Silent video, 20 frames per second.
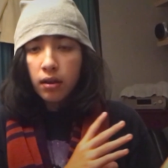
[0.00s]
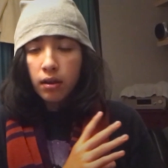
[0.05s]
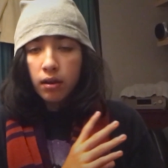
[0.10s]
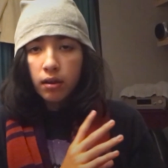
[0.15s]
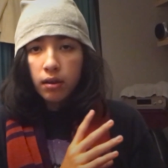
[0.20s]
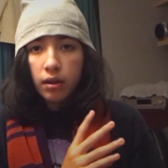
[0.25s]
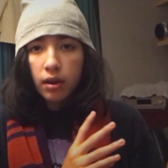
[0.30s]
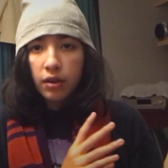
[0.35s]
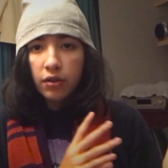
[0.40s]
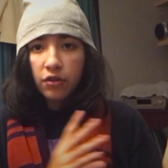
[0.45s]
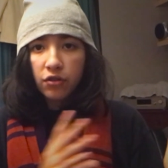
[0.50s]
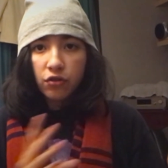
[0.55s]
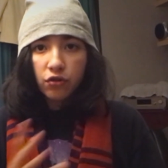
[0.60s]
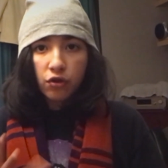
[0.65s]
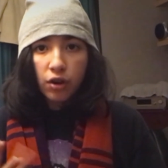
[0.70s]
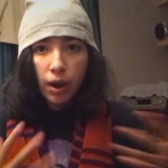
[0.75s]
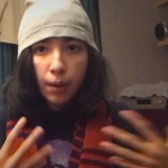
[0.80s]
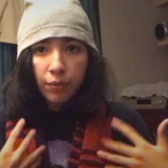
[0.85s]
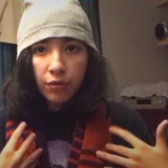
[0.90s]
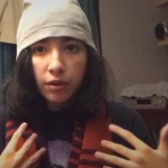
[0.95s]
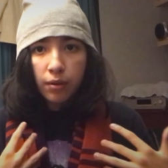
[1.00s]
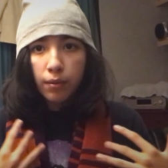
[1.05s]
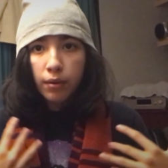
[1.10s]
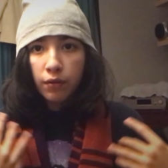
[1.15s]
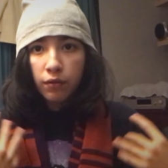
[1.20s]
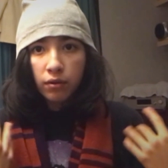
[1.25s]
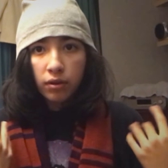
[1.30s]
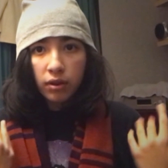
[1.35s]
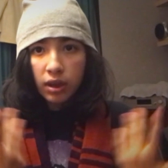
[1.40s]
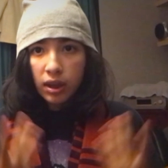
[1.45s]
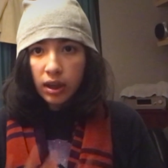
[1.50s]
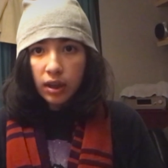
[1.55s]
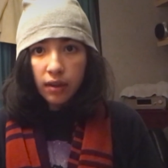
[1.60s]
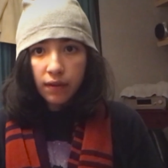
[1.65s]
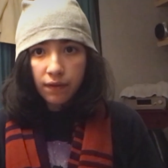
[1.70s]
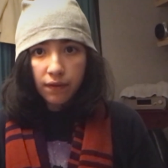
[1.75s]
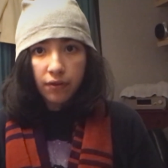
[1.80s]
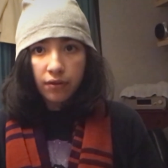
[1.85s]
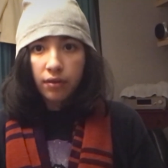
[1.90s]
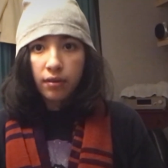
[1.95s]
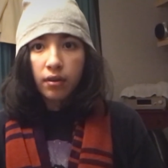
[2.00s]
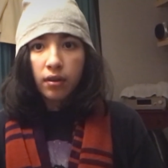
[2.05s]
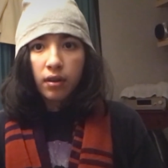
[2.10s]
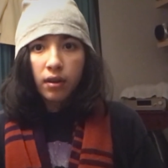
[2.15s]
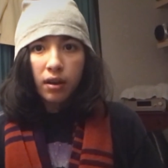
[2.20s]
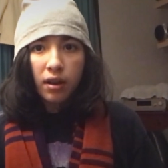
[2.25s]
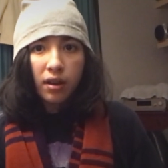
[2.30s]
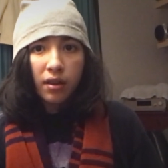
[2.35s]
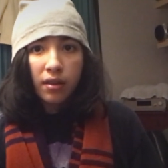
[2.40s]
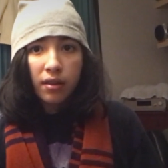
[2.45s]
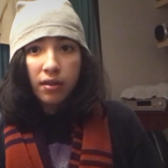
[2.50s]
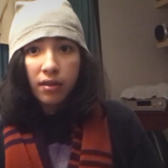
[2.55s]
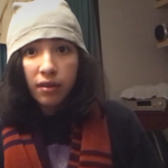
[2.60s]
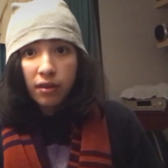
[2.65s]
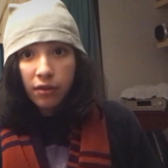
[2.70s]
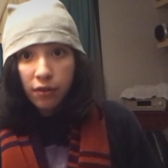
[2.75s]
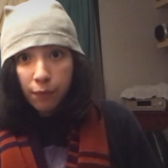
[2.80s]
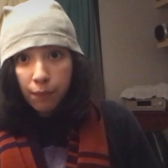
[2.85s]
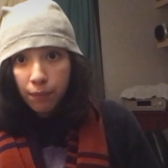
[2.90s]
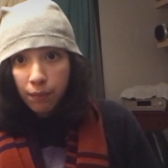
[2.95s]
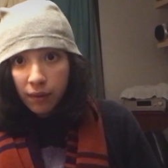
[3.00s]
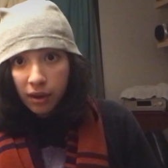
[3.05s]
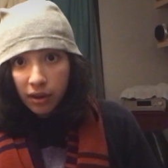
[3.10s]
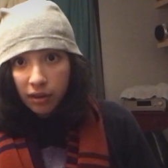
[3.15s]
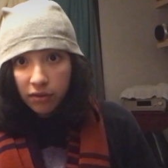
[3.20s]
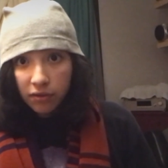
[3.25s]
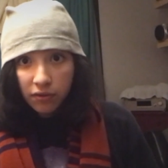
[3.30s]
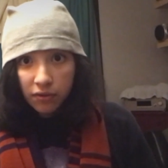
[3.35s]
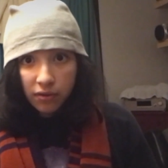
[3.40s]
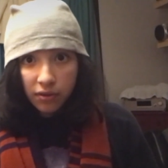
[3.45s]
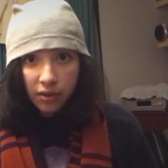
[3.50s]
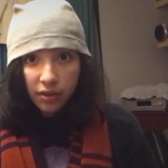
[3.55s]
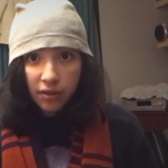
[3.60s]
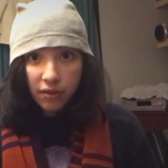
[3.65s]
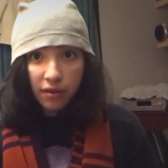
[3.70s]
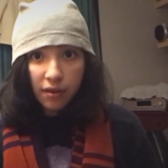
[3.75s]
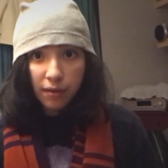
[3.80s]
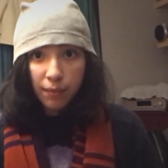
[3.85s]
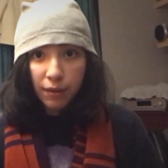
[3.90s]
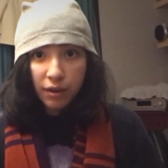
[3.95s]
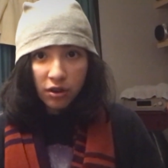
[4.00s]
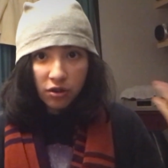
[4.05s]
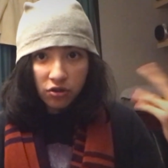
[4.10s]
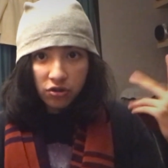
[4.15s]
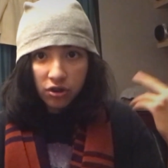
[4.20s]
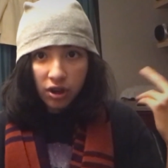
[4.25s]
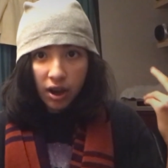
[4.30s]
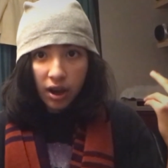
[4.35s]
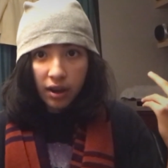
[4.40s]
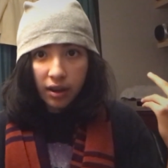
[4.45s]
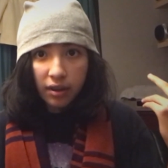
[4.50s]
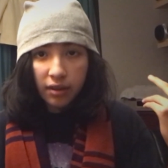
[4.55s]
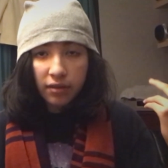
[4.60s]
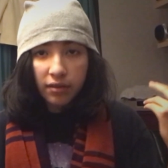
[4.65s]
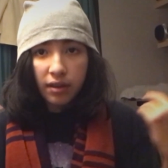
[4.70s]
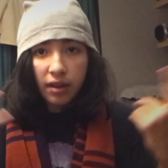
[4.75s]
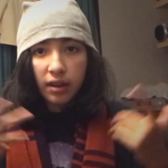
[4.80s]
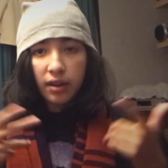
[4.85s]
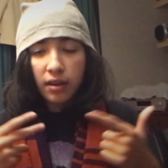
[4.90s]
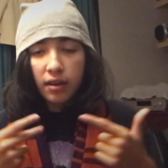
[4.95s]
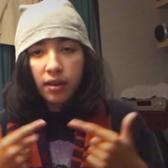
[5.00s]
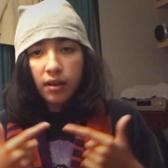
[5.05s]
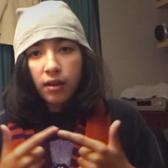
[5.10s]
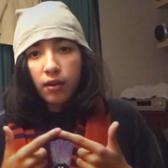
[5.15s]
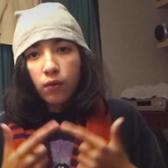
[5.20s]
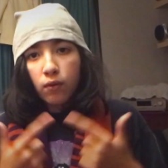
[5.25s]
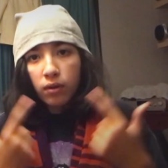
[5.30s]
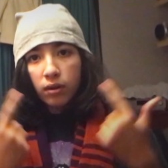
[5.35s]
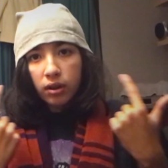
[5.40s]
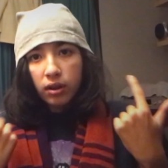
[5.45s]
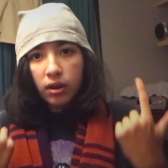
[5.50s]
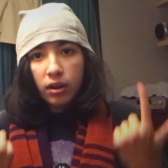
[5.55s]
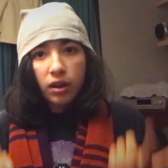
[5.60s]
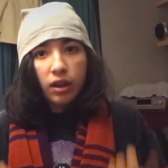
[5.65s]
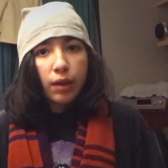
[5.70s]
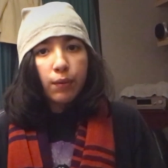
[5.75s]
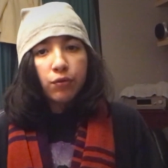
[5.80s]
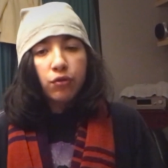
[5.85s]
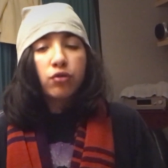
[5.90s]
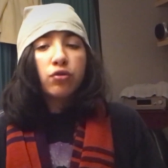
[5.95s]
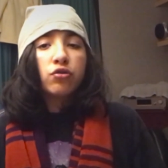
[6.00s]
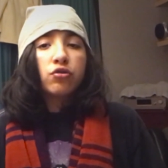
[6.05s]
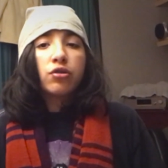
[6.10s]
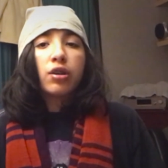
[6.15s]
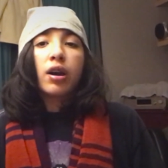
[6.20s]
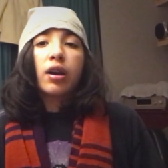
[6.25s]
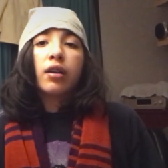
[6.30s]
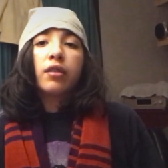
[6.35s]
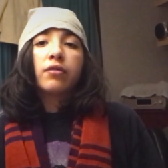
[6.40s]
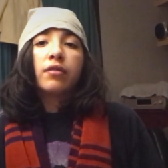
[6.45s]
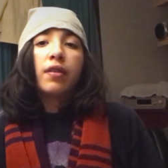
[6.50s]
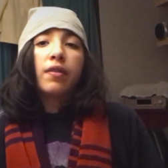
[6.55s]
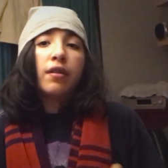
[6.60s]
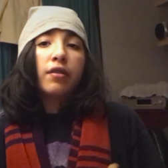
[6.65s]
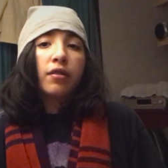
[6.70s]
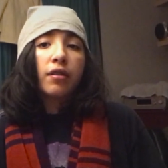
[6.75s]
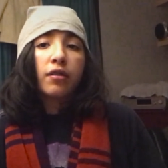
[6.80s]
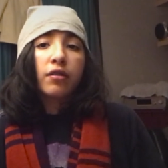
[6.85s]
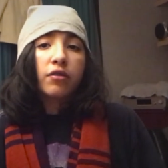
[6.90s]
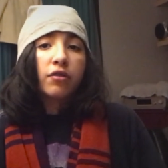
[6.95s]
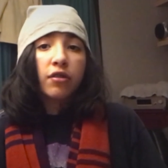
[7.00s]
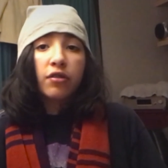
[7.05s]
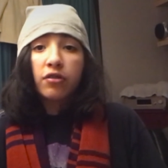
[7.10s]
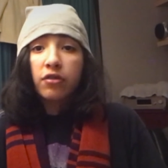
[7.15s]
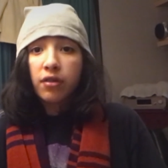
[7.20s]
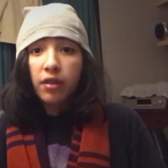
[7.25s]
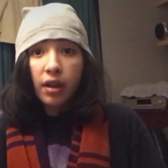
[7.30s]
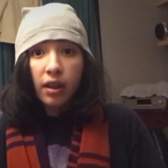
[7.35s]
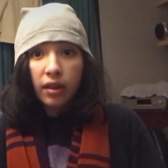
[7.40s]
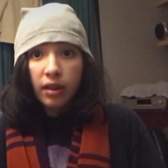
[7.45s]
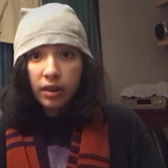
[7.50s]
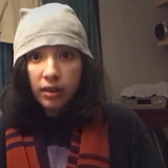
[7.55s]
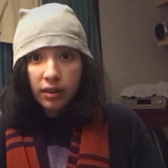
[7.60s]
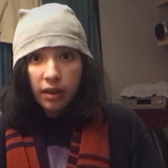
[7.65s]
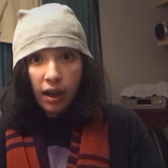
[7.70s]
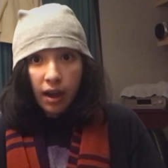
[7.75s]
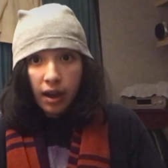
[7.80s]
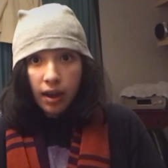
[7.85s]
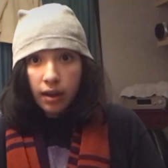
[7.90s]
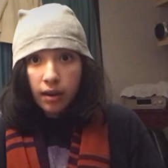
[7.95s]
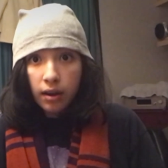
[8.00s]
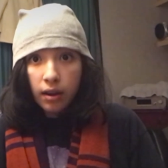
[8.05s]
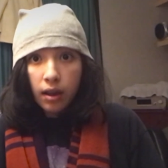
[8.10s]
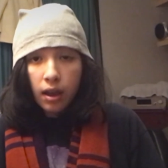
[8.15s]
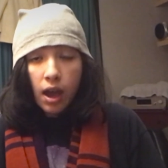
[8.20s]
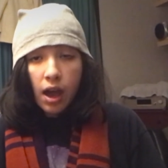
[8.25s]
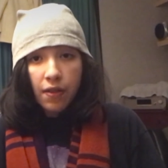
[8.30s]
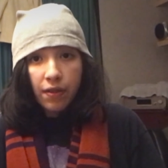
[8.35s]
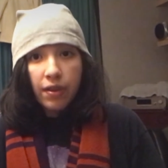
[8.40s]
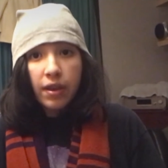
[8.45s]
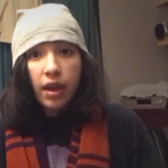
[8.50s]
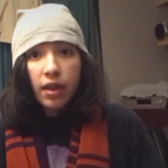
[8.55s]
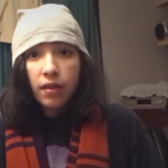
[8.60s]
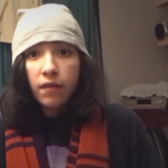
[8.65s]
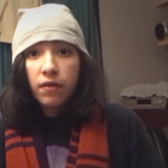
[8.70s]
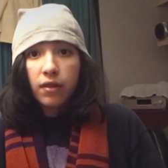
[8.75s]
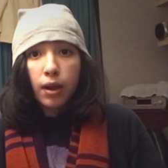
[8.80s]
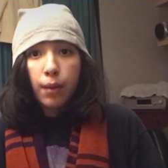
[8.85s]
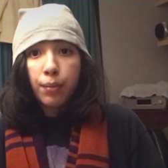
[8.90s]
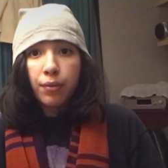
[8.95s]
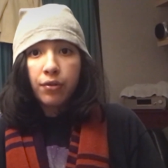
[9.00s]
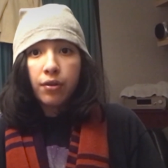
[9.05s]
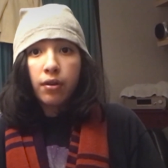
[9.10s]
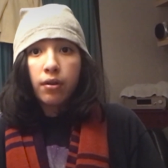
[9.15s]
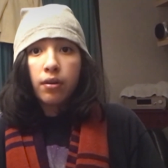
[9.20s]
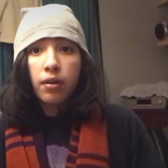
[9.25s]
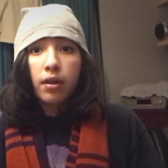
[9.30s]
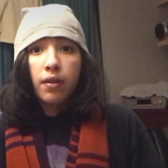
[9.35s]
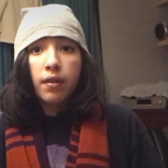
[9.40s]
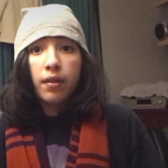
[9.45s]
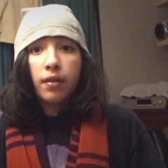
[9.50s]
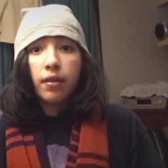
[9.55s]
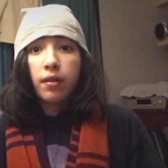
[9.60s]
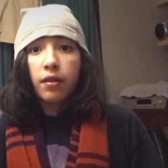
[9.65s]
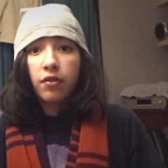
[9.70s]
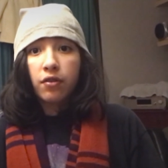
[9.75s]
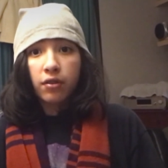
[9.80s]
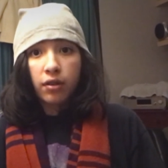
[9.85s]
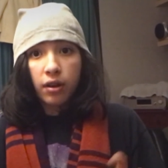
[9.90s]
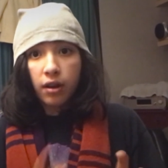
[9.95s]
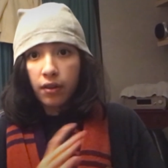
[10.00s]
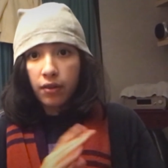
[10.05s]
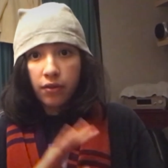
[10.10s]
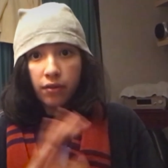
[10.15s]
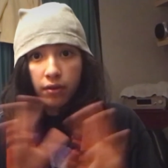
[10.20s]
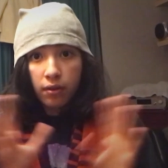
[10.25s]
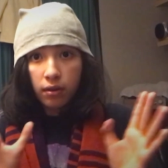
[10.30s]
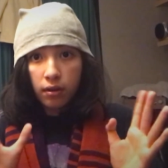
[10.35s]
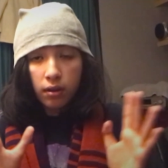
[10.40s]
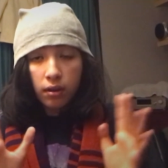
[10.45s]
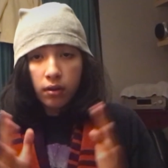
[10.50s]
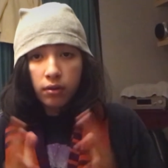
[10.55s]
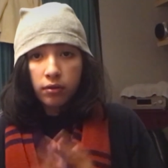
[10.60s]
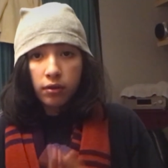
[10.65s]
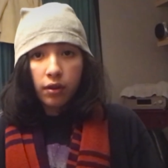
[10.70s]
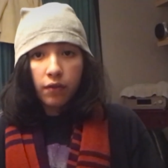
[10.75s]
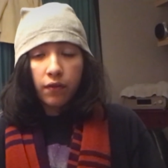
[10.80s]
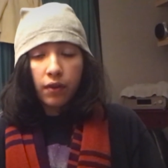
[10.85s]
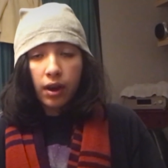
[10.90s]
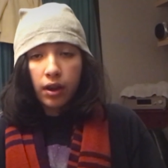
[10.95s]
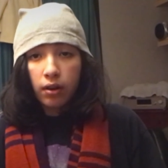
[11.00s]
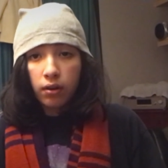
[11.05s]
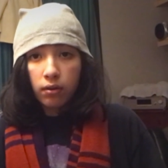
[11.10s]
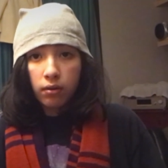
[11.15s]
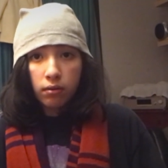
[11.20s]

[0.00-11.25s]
and just traps him and leaves. And the biggest shock is like what keeps you in shock is that Nyssa is just yelling dad at the end of the episode, and then it just cuts to the final.